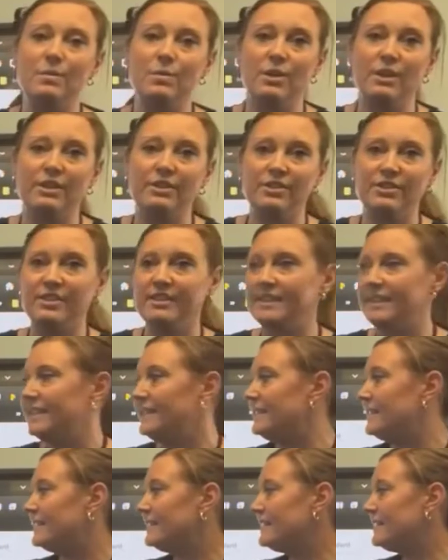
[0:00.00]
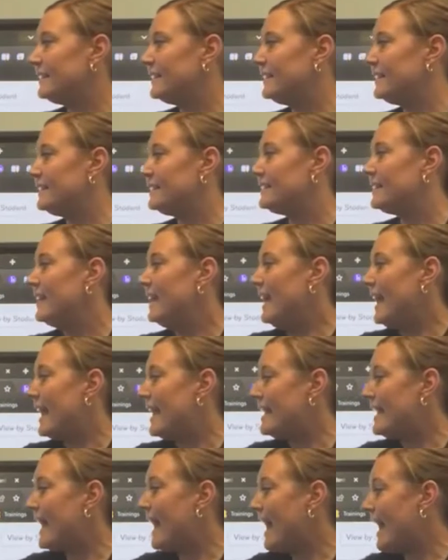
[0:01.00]
words or sentences
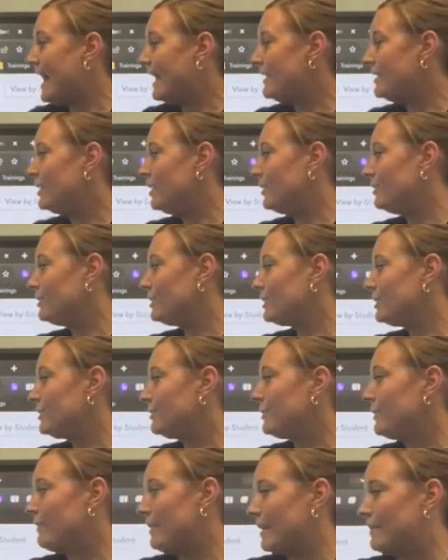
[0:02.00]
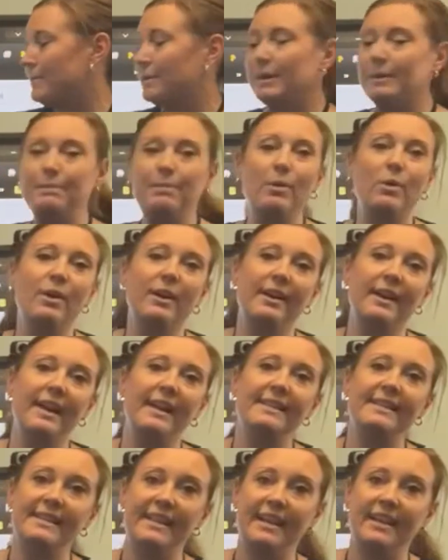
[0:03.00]
and add notes to remember important
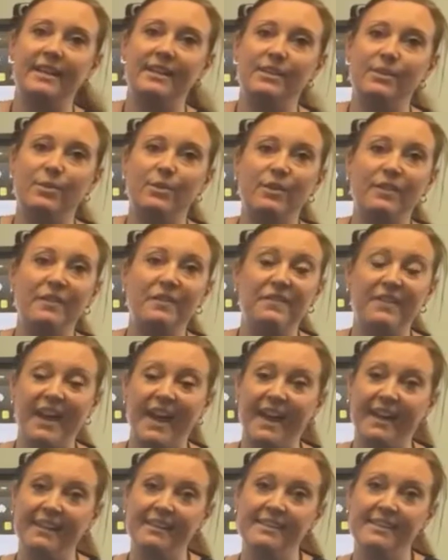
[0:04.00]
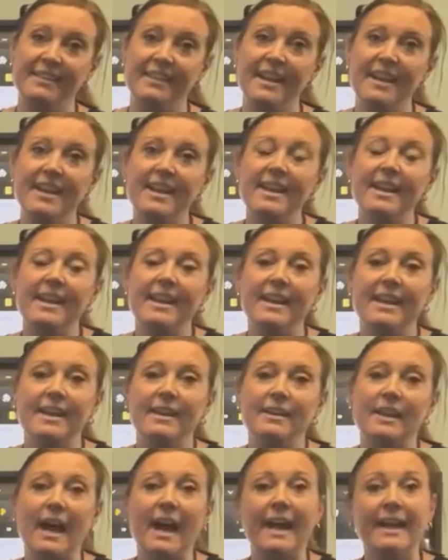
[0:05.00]
ideas or facts.
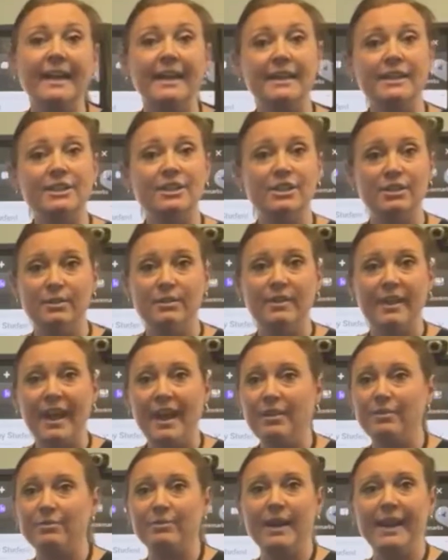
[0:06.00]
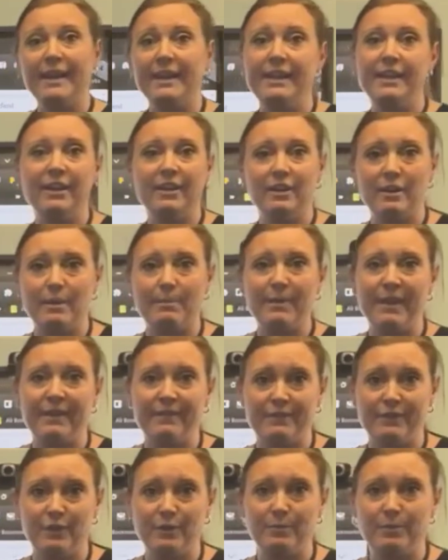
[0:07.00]
And I can do that right here on my
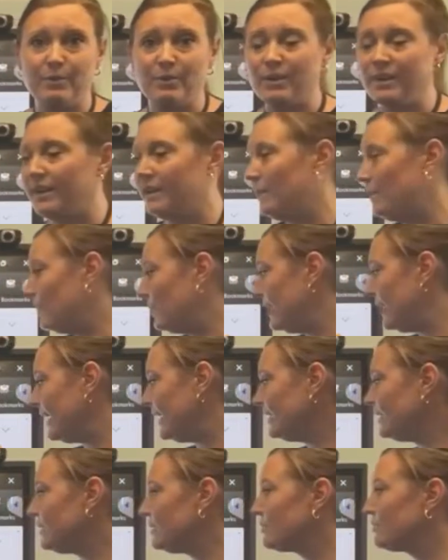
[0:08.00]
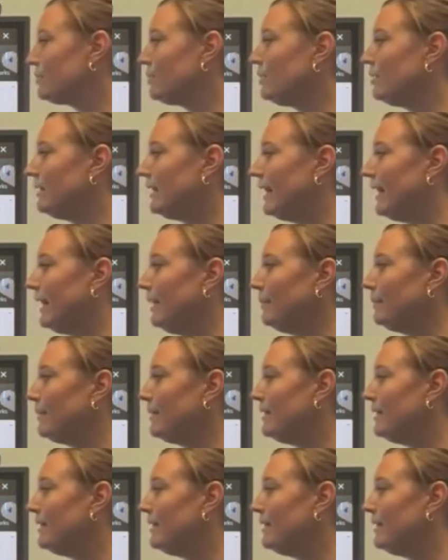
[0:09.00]
ViewBoard. When I scroll up,